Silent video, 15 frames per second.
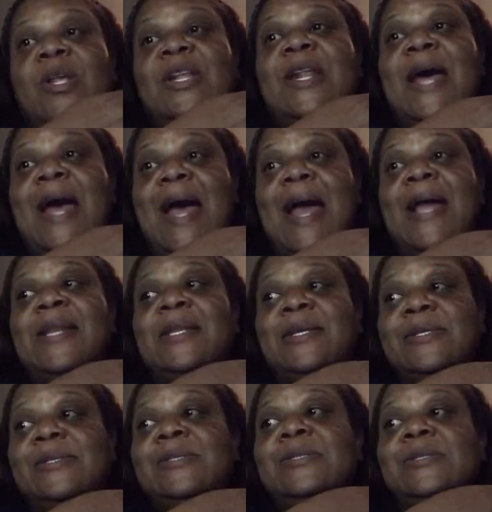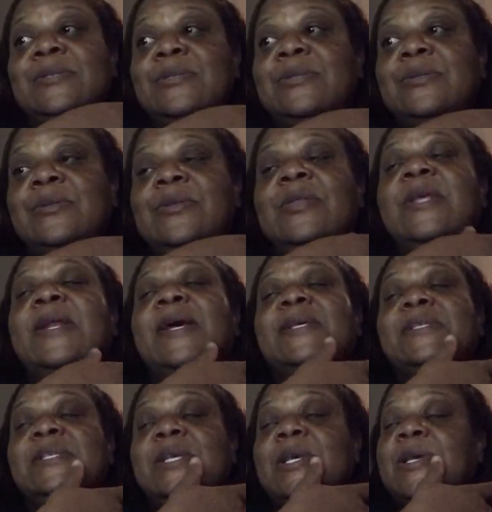of the islands that I
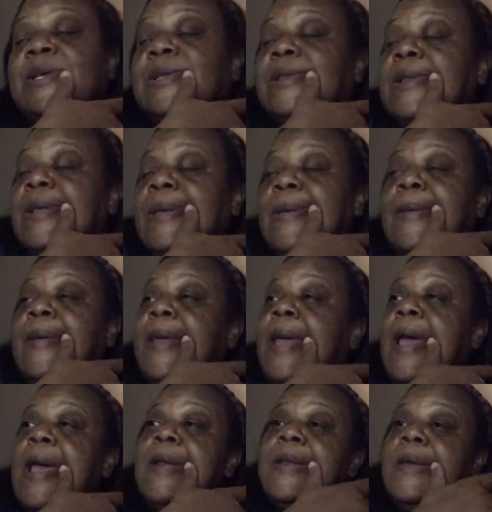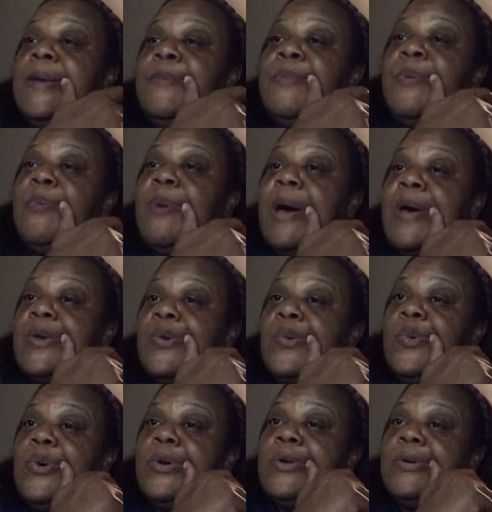seen had nothing but bottled
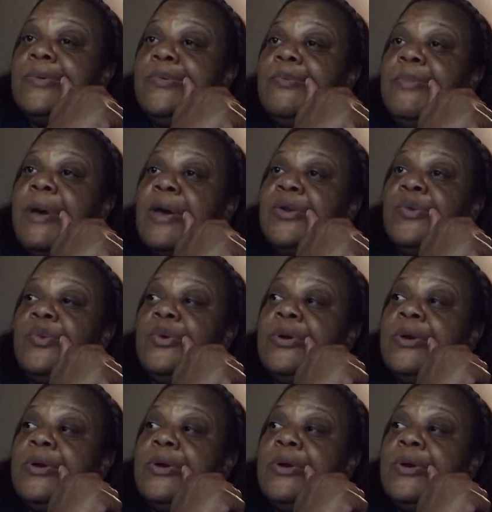water bottles